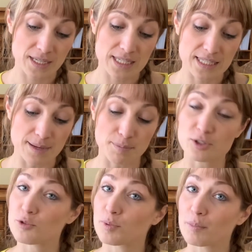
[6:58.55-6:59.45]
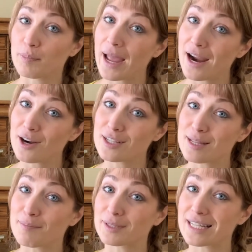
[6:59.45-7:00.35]
Simple to prepare,
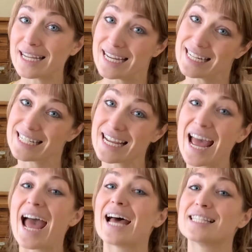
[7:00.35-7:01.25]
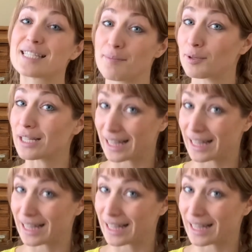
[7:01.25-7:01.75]
simple to eat, and simple to